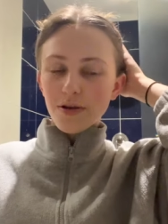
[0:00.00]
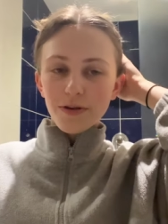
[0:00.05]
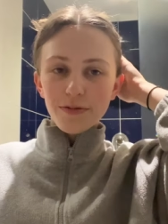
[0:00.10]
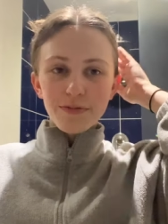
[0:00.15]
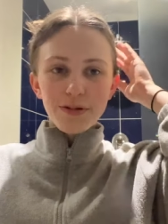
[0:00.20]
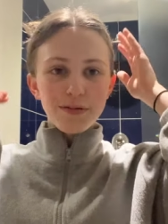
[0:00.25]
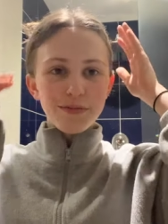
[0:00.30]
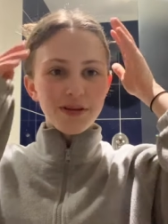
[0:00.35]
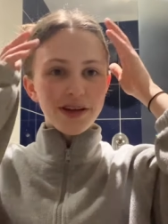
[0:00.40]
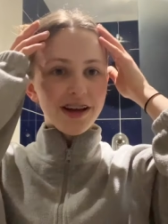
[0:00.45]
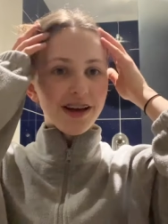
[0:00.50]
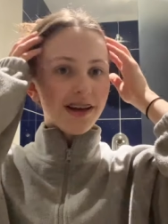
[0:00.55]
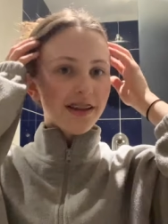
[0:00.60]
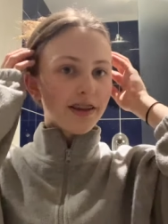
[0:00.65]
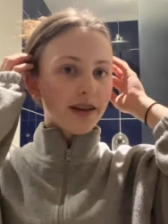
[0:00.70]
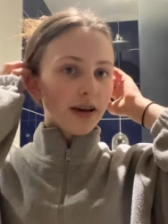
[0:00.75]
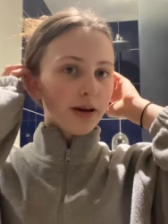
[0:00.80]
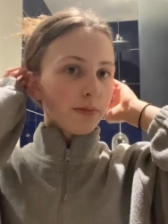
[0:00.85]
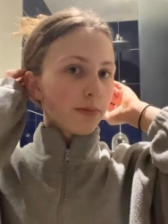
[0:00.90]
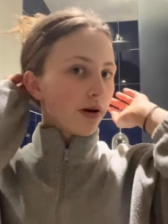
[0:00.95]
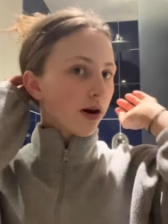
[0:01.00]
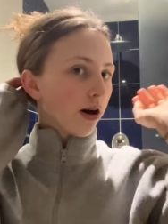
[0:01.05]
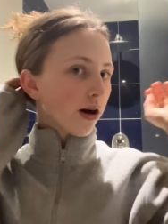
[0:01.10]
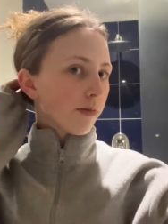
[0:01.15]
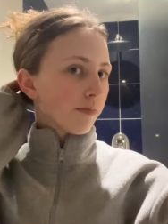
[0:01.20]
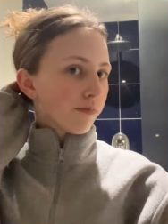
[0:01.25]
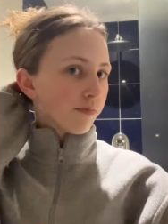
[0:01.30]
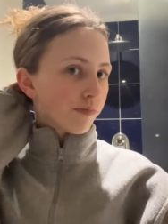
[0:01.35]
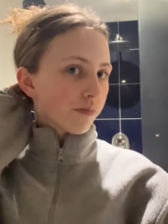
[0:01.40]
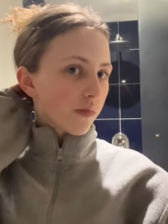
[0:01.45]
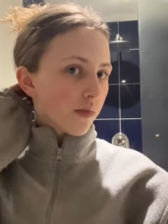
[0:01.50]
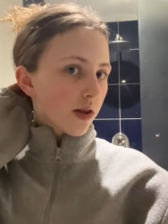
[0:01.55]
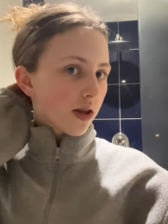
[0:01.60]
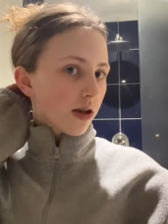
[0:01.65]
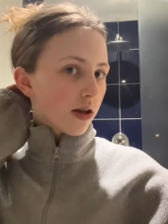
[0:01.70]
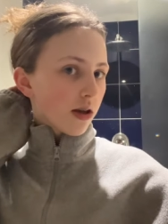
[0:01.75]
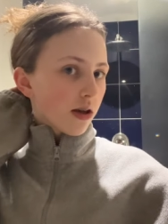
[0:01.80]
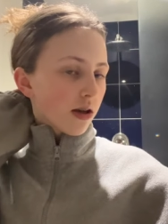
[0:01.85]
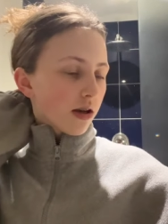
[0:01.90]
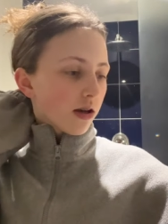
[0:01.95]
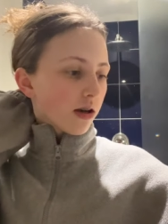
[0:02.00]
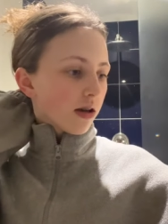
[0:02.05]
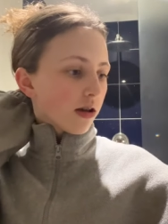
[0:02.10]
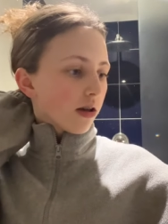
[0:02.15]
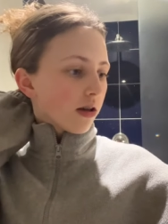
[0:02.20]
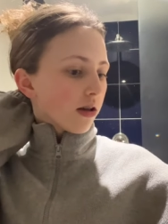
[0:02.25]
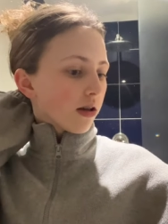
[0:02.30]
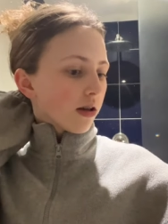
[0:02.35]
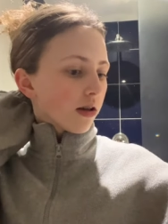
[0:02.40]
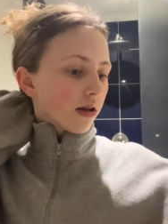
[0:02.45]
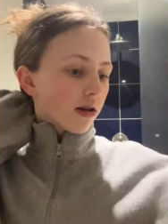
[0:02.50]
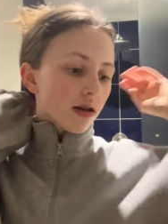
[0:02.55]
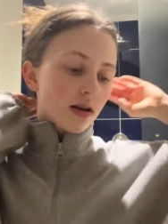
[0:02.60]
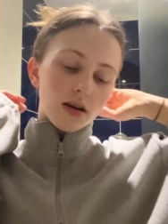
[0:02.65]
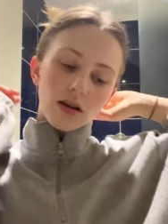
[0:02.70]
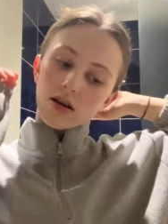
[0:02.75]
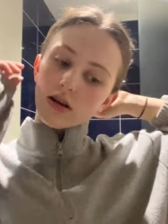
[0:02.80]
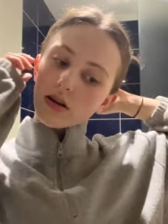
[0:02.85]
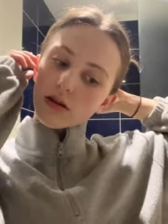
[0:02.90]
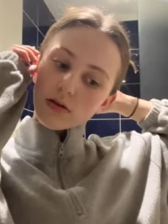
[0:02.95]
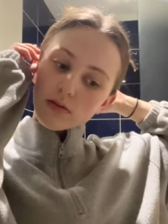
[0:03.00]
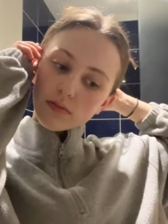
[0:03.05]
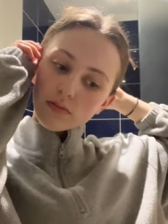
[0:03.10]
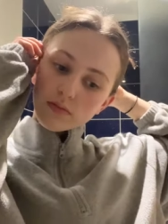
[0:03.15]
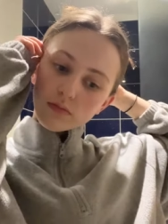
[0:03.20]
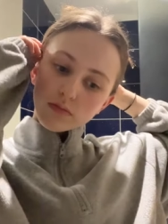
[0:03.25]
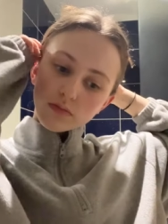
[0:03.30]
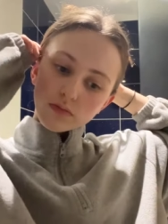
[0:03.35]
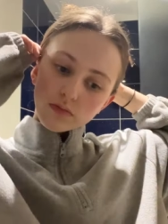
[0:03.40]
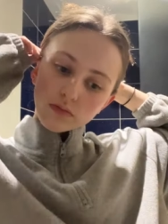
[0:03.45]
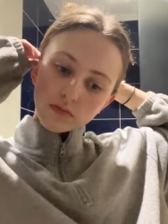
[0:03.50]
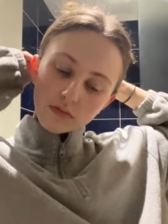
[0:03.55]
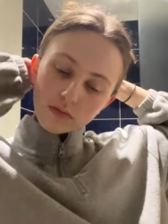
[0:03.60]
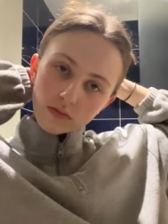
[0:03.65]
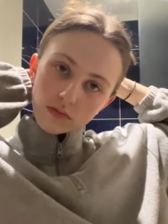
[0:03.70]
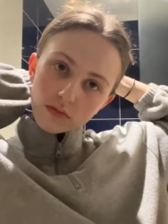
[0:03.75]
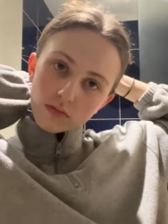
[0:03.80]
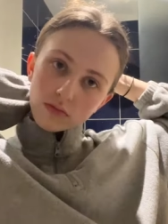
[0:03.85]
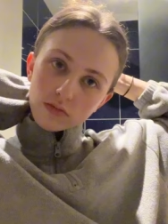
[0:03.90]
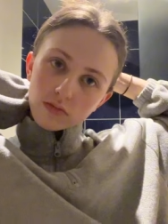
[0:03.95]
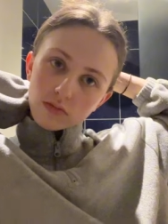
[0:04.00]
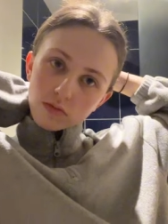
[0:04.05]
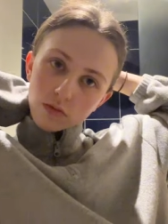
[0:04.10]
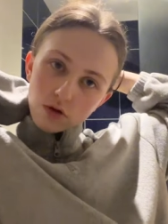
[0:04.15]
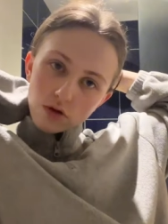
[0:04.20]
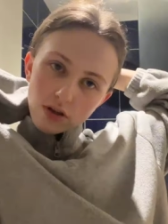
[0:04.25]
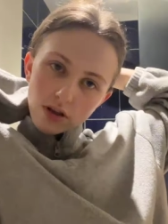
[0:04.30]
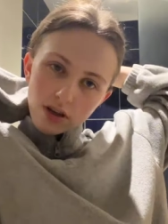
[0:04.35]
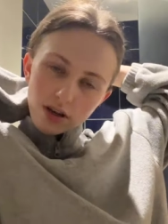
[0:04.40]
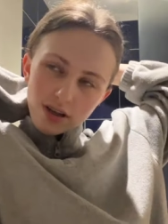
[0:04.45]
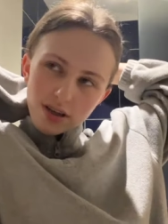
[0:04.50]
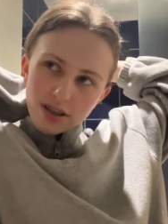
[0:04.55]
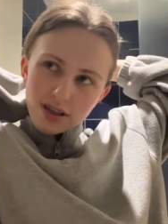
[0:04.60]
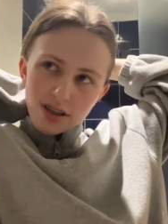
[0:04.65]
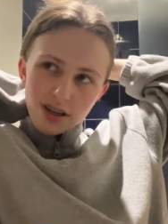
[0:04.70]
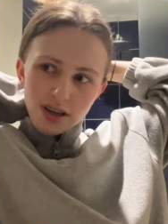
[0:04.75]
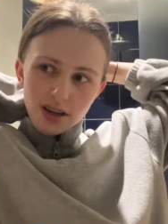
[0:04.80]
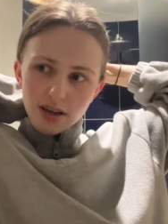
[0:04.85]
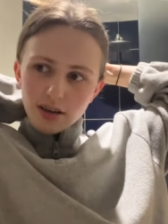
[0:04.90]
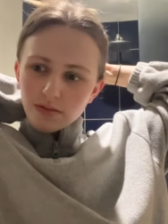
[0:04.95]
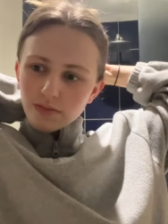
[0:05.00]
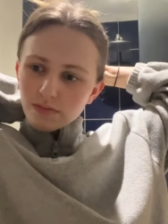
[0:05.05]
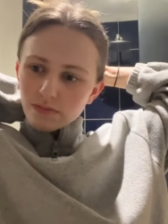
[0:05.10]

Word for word: about my hair there, but um, what was I gonna say?